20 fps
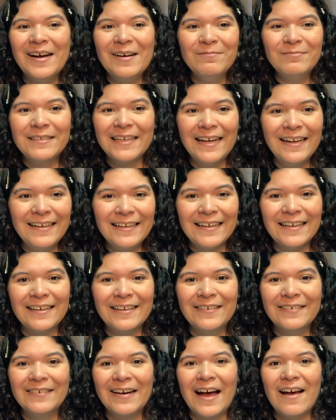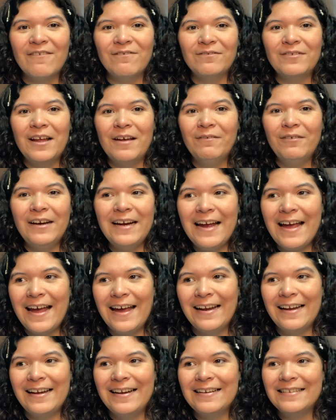I'm telling you, I've never
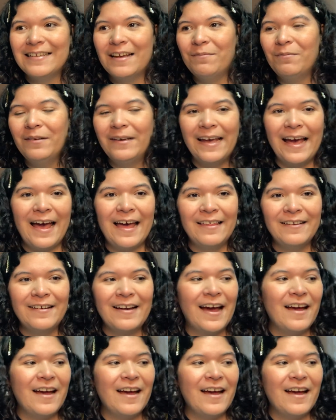had any type of gathering.